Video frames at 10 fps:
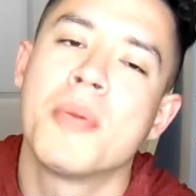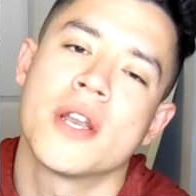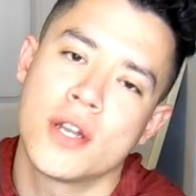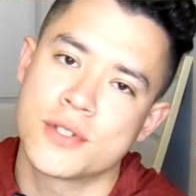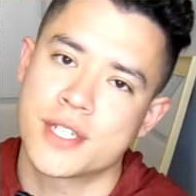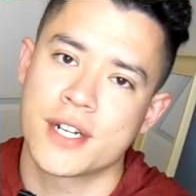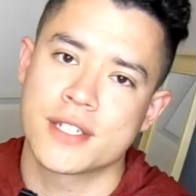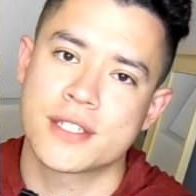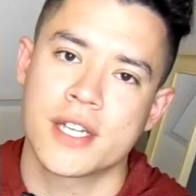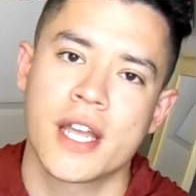But no,
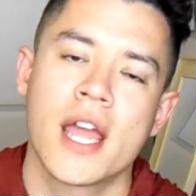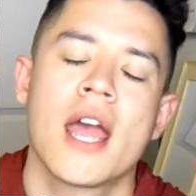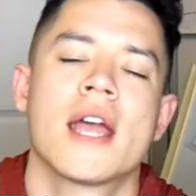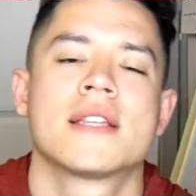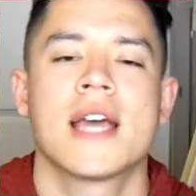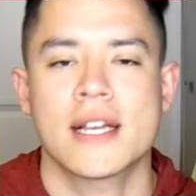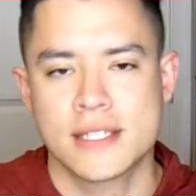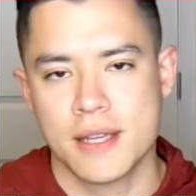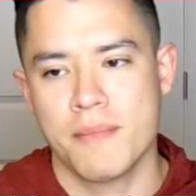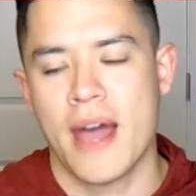seriously,
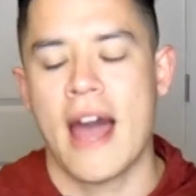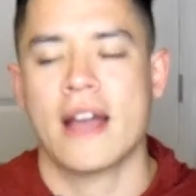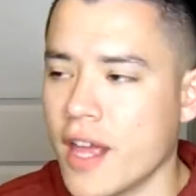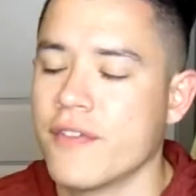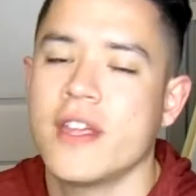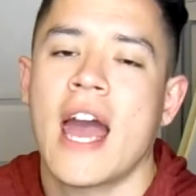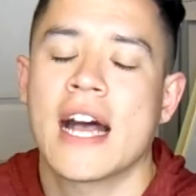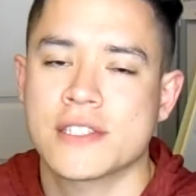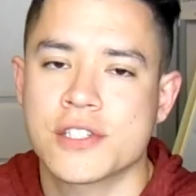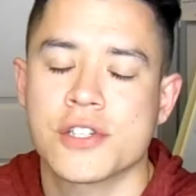text him back. If he
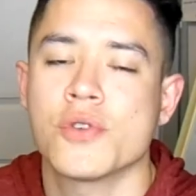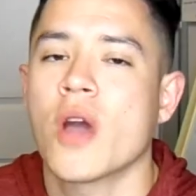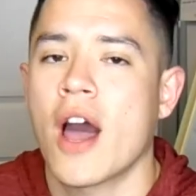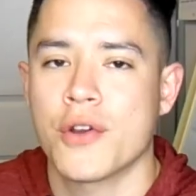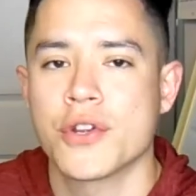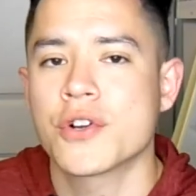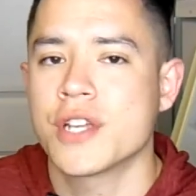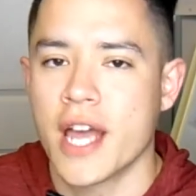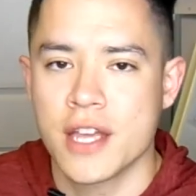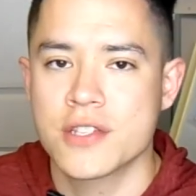asks you how your
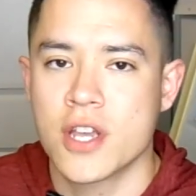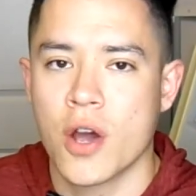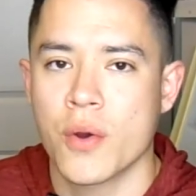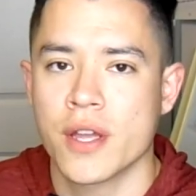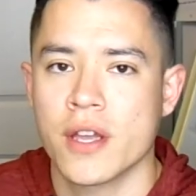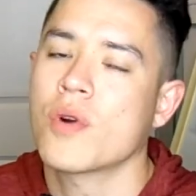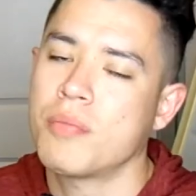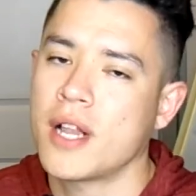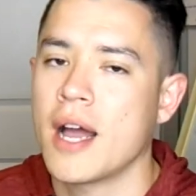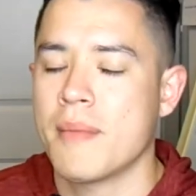day is going,
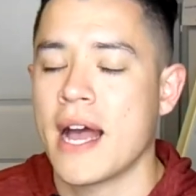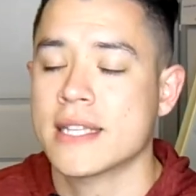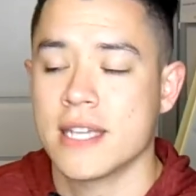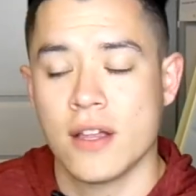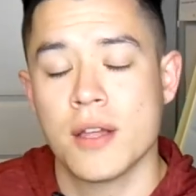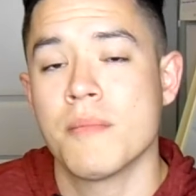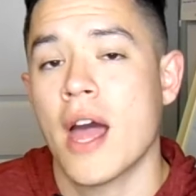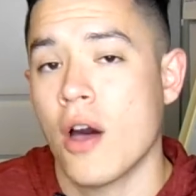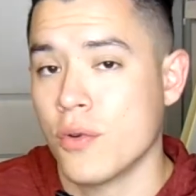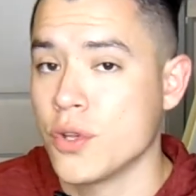reply back, tell him
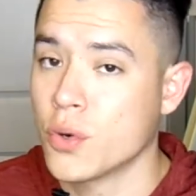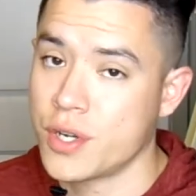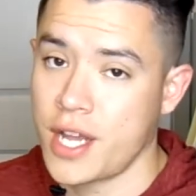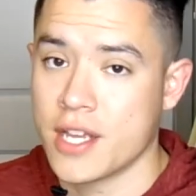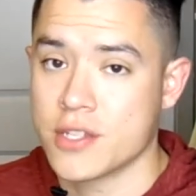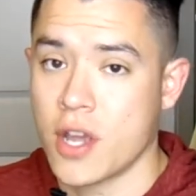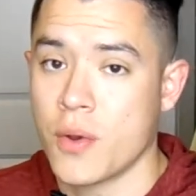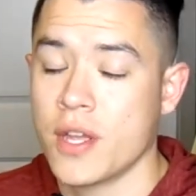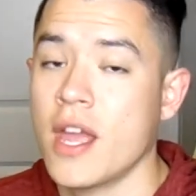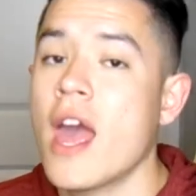how your day is
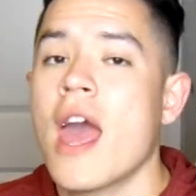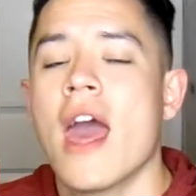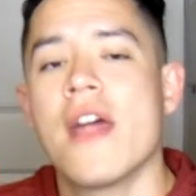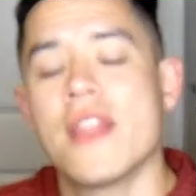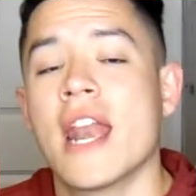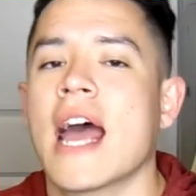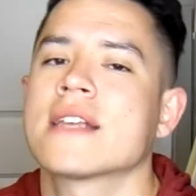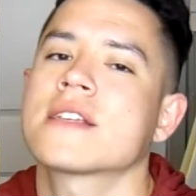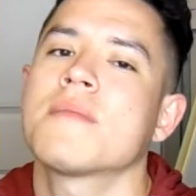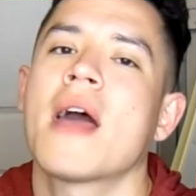going, and then
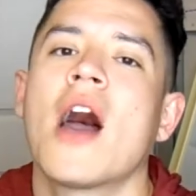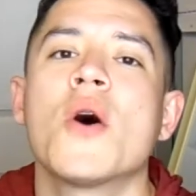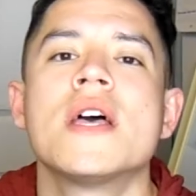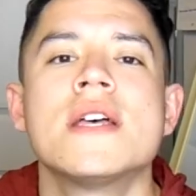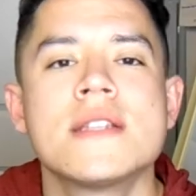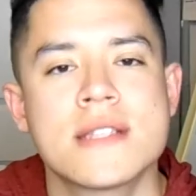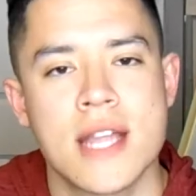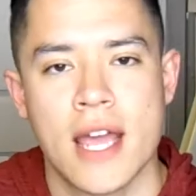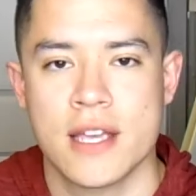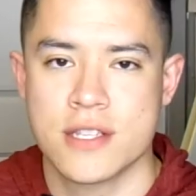ask him how his
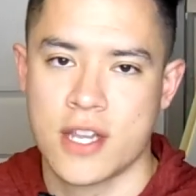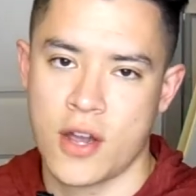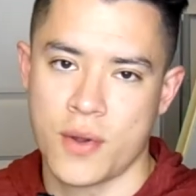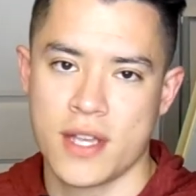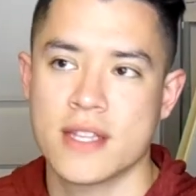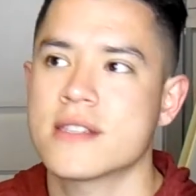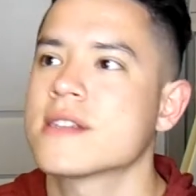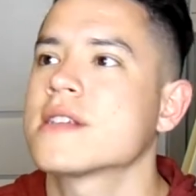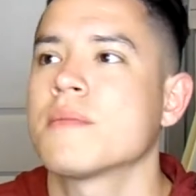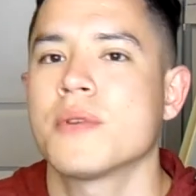day is going. It's
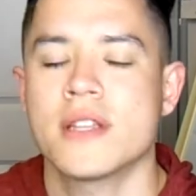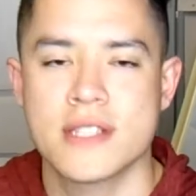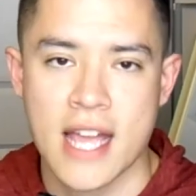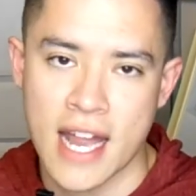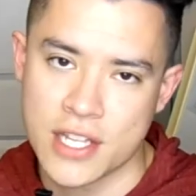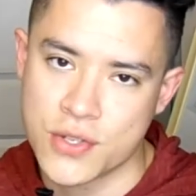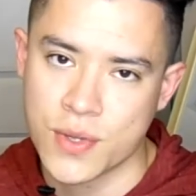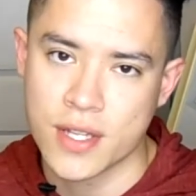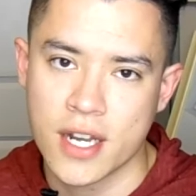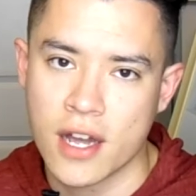as simple as that. It's
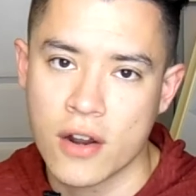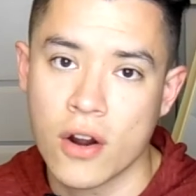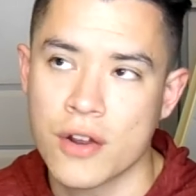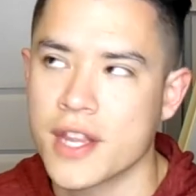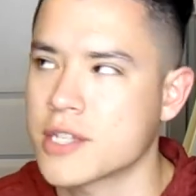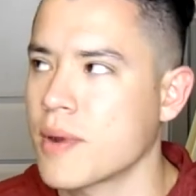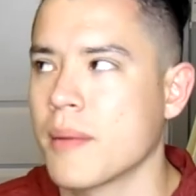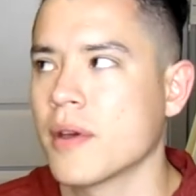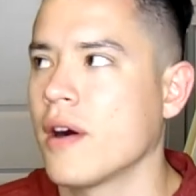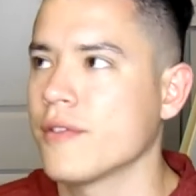not hard. That's
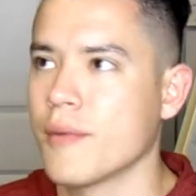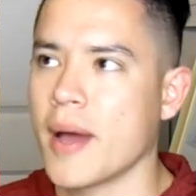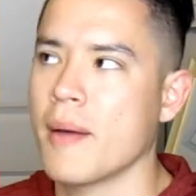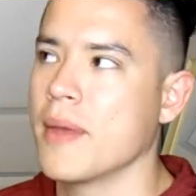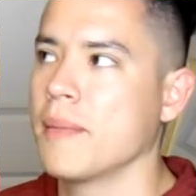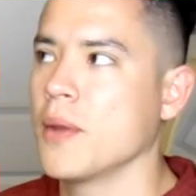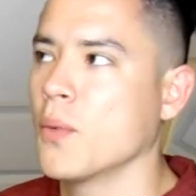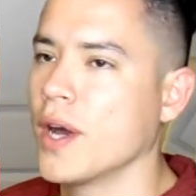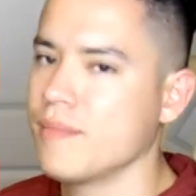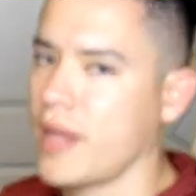probably all of about maybe,
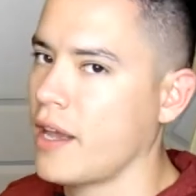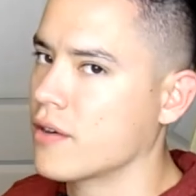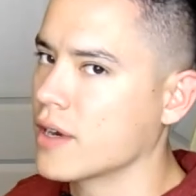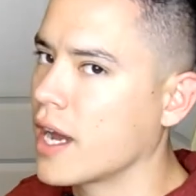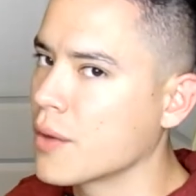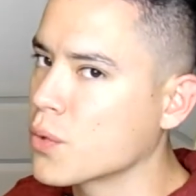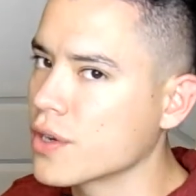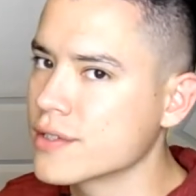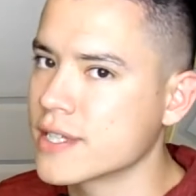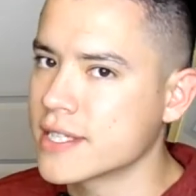8 or 9
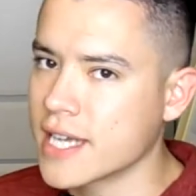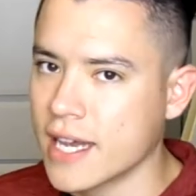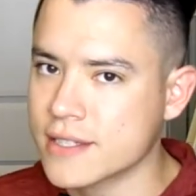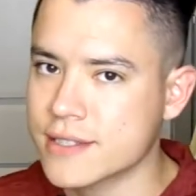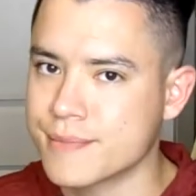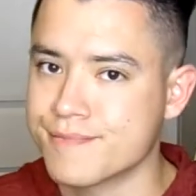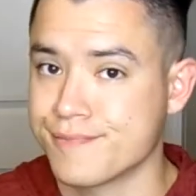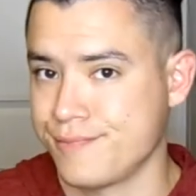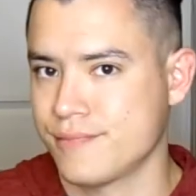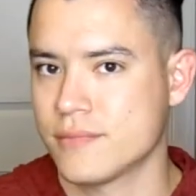words in a text?
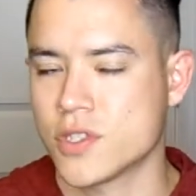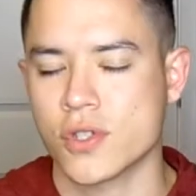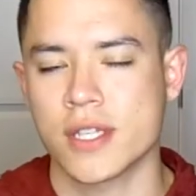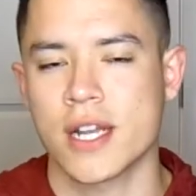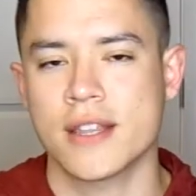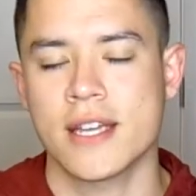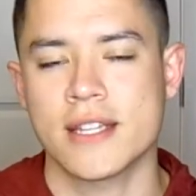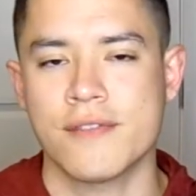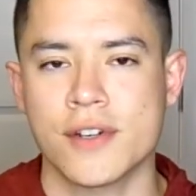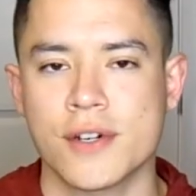It's really not that
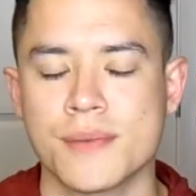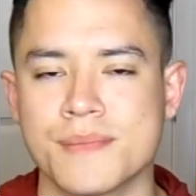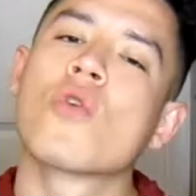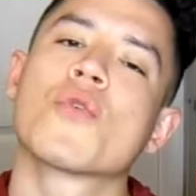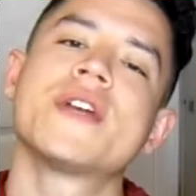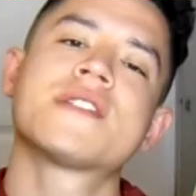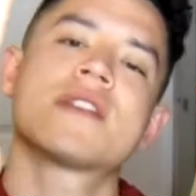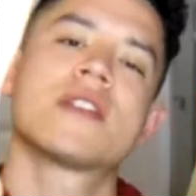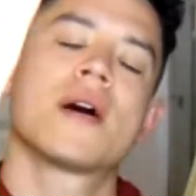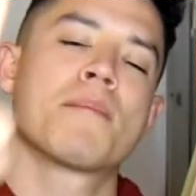difficult.
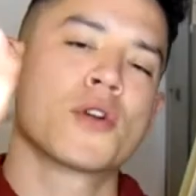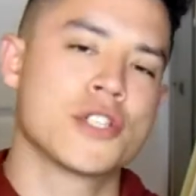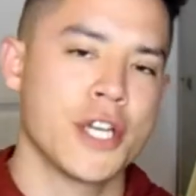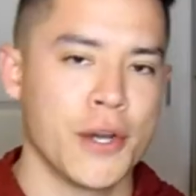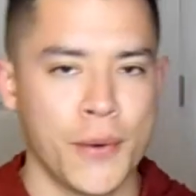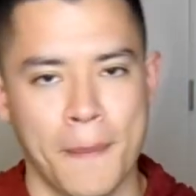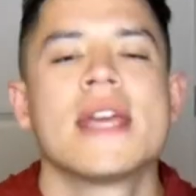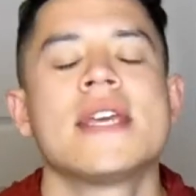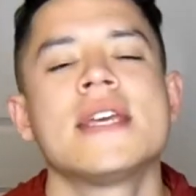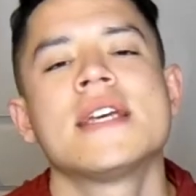Reason number 2,
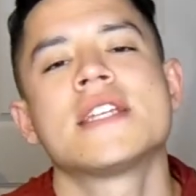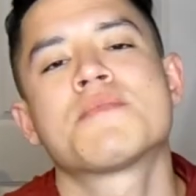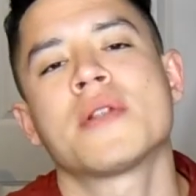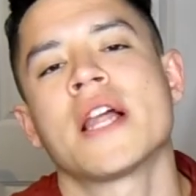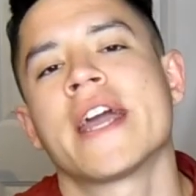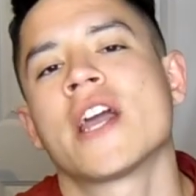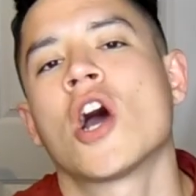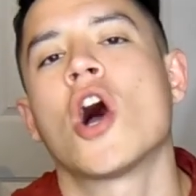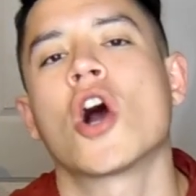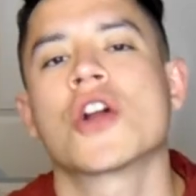he is playing
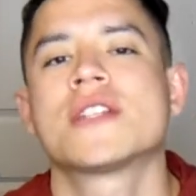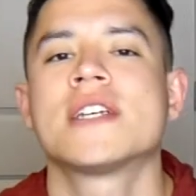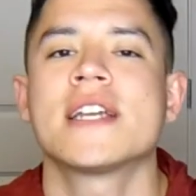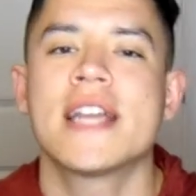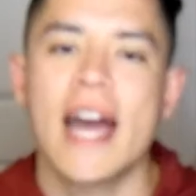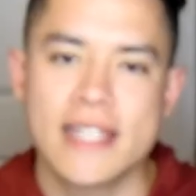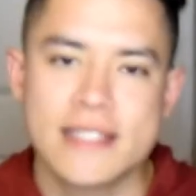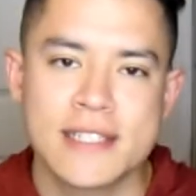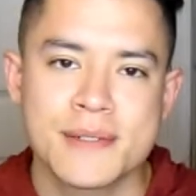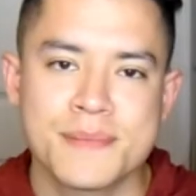hard to
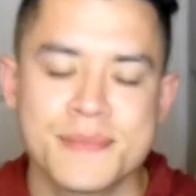get.